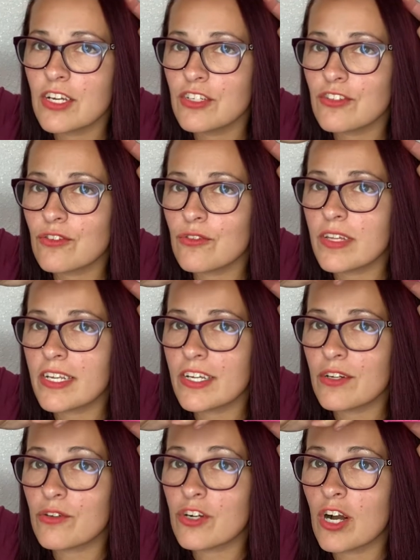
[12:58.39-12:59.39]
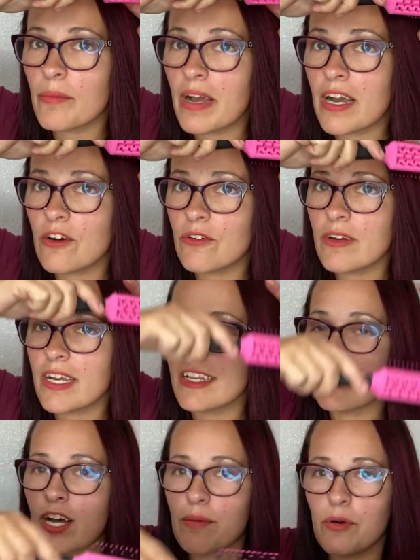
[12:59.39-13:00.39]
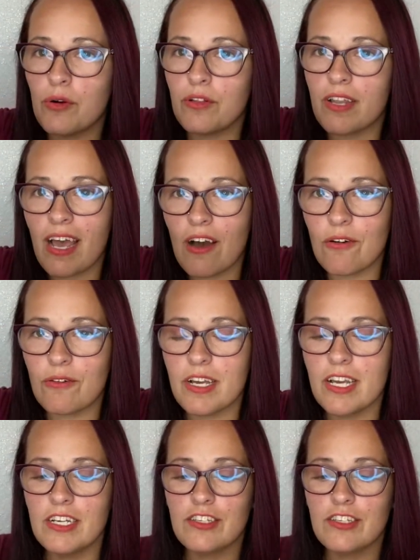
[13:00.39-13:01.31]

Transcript: so that it'll come out and not pull it out.